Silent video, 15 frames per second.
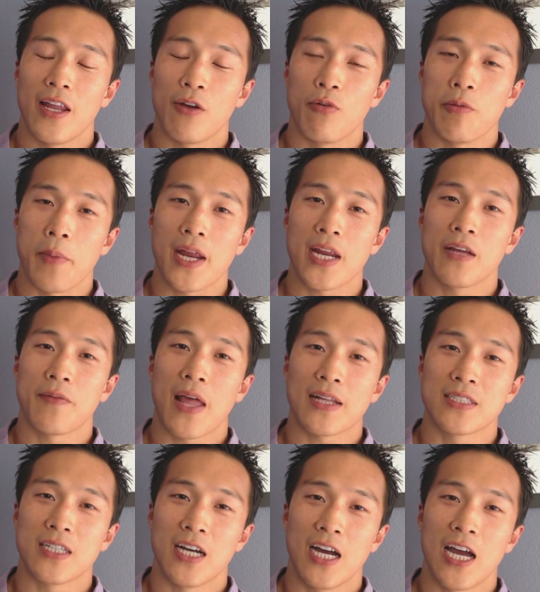And then remaining
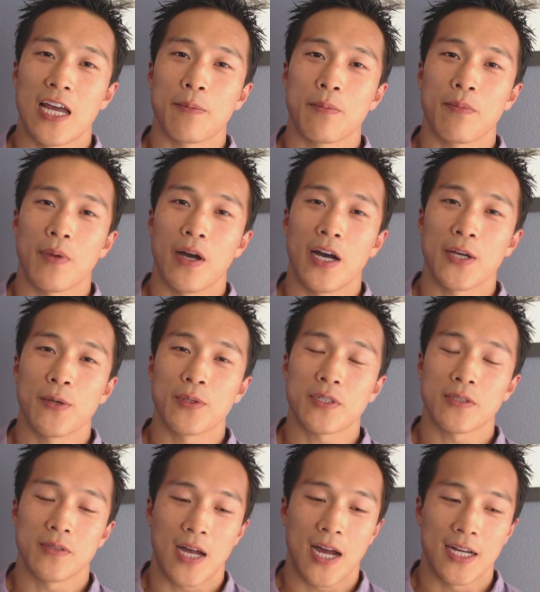of that time,
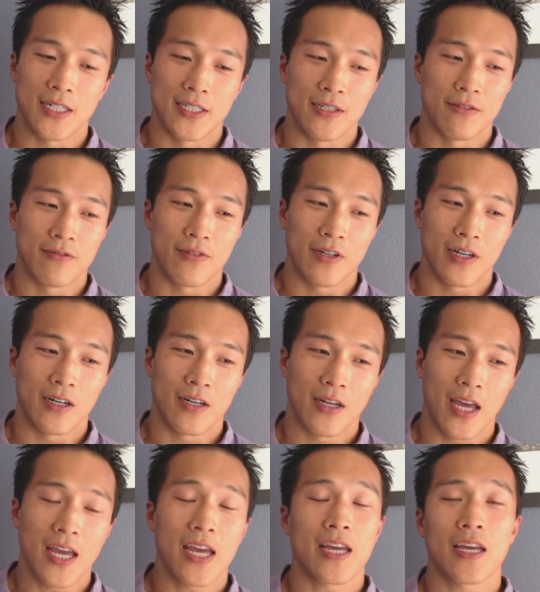it was a lot of,
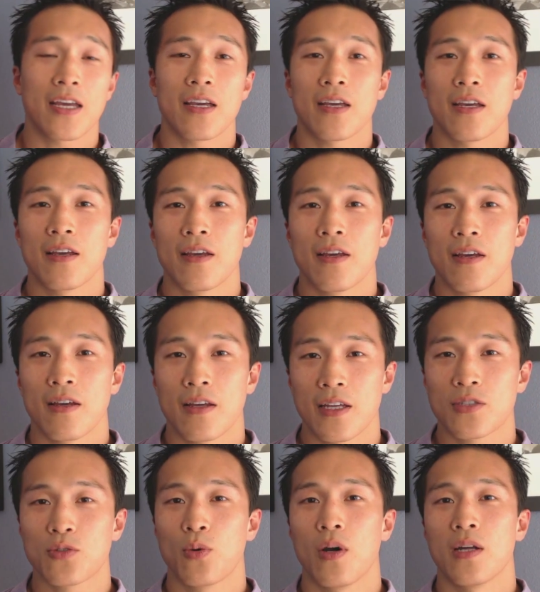hey,
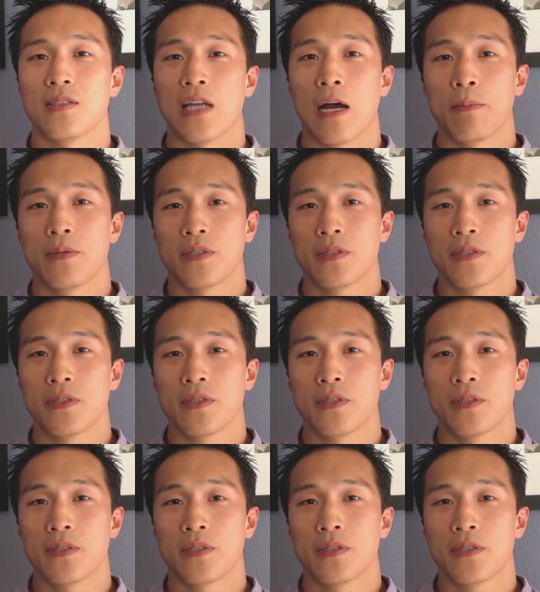guess what?